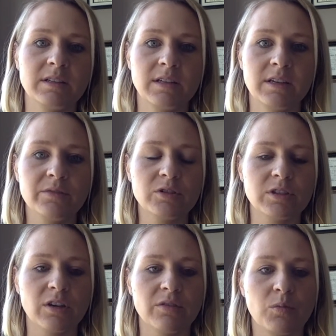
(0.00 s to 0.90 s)
give
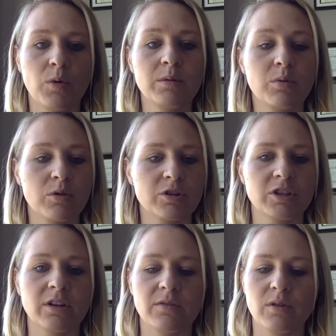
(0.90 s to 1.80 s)
yourself one
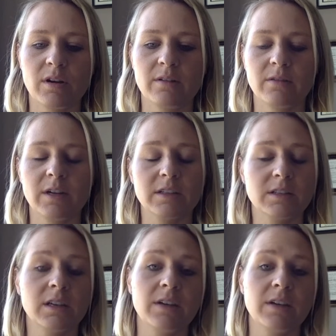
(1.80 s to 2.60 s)
portion of whatever it is.